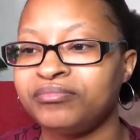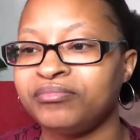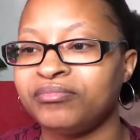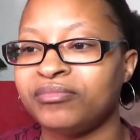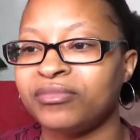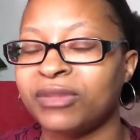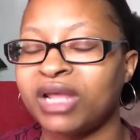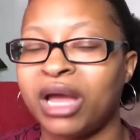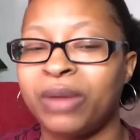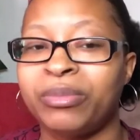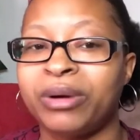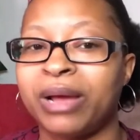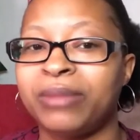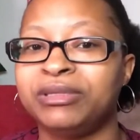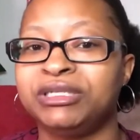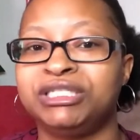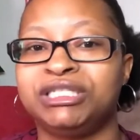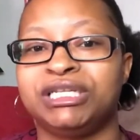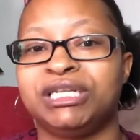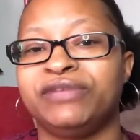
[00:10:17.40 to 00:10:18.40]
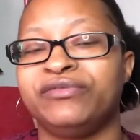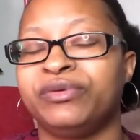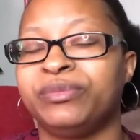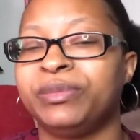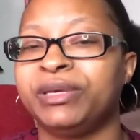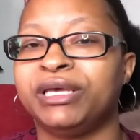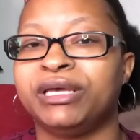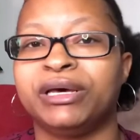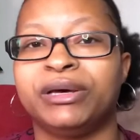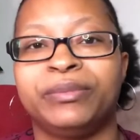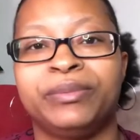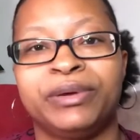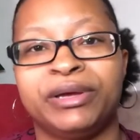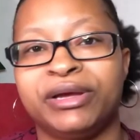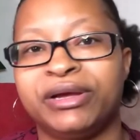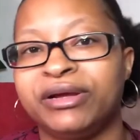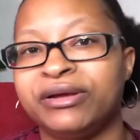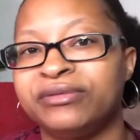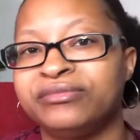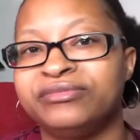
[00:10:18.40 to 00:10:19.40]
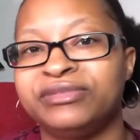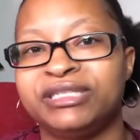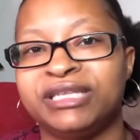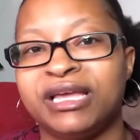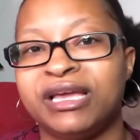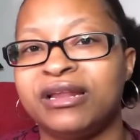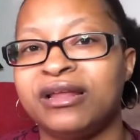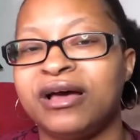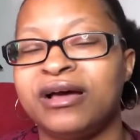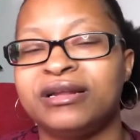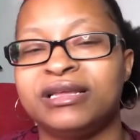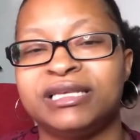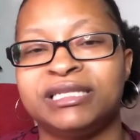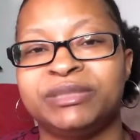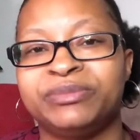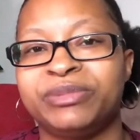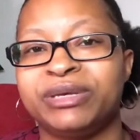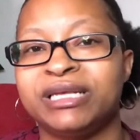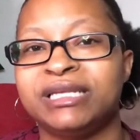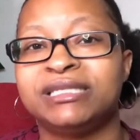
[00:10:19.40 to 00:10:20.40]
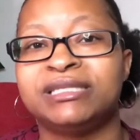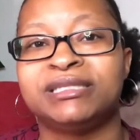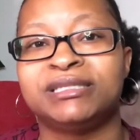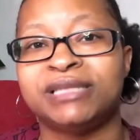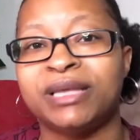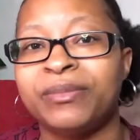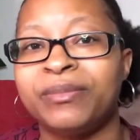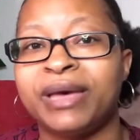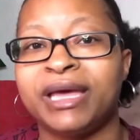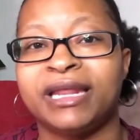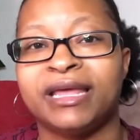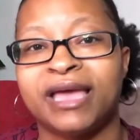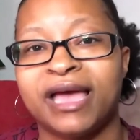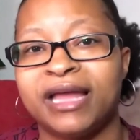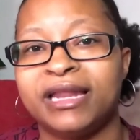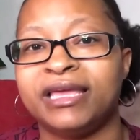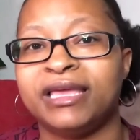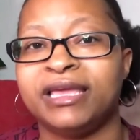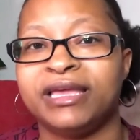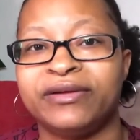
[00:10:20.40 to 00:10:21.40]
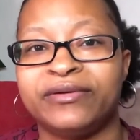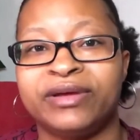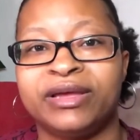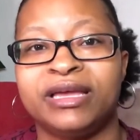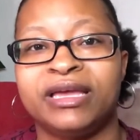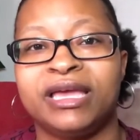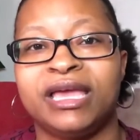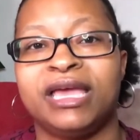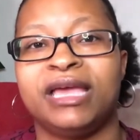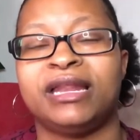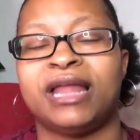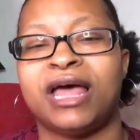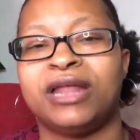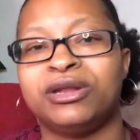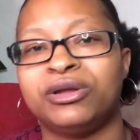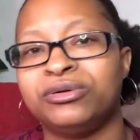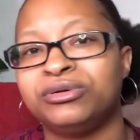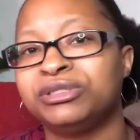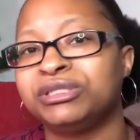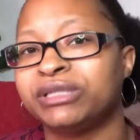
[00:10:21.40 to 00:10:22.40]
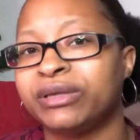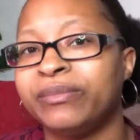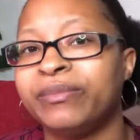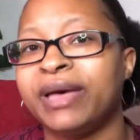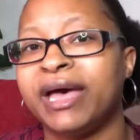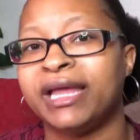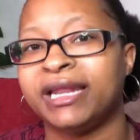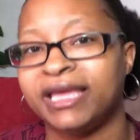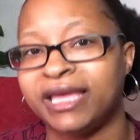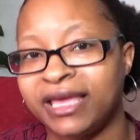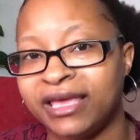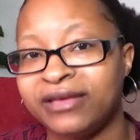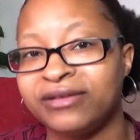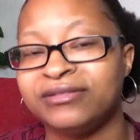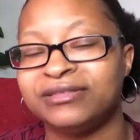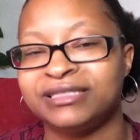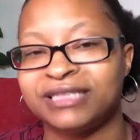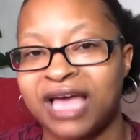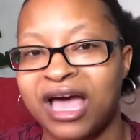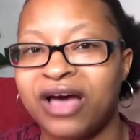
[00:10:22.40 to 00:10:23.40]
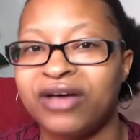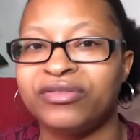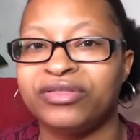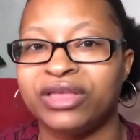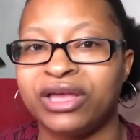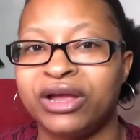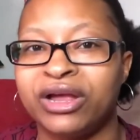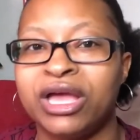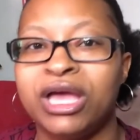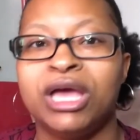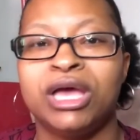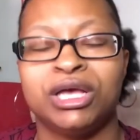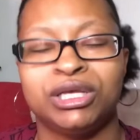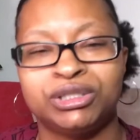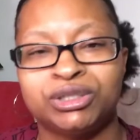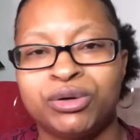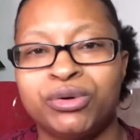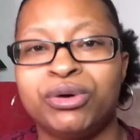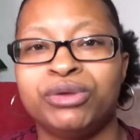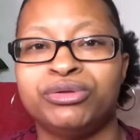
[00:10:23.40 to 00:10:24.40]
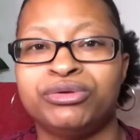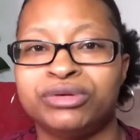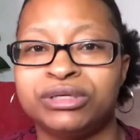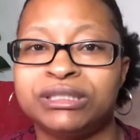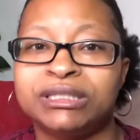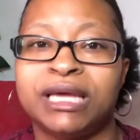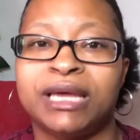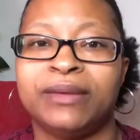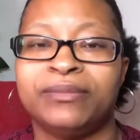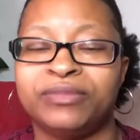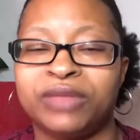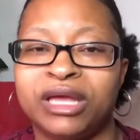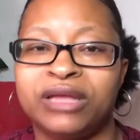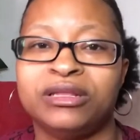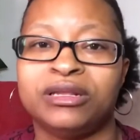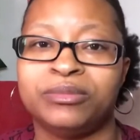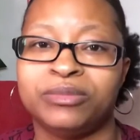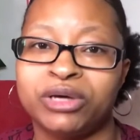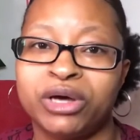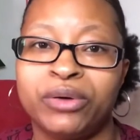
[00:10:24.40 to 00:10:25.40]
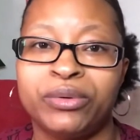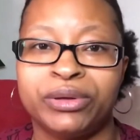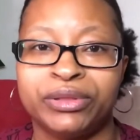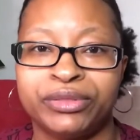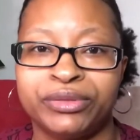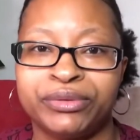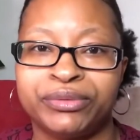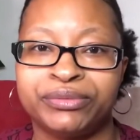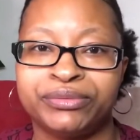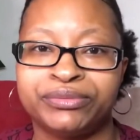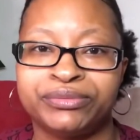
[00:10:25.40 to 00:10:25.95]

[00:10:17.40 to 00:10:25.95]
I probably shouldn't even be up here saying all this, but somebody got to hear it. And I know somebody else out there is going through the same thing that I'm going through.